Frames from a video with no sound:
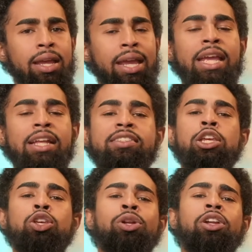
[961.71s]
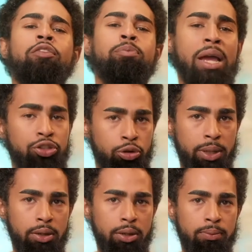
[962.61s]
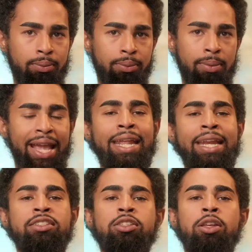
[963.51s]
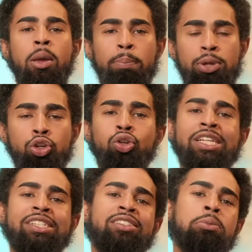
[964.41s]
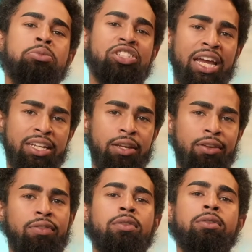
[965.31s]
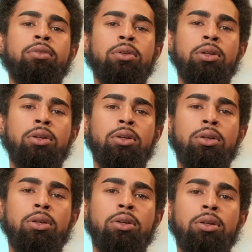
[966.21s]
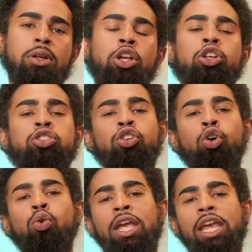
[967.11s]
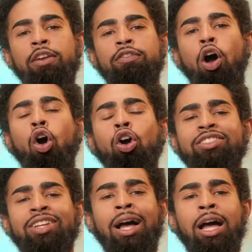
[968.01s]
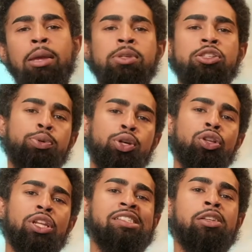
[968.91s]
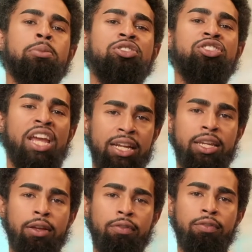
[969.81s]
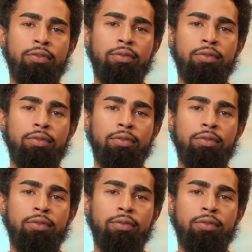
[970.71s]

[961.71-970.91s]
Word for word: It's a unit of measurement and it's purely subjective. So if our time is purely subjective,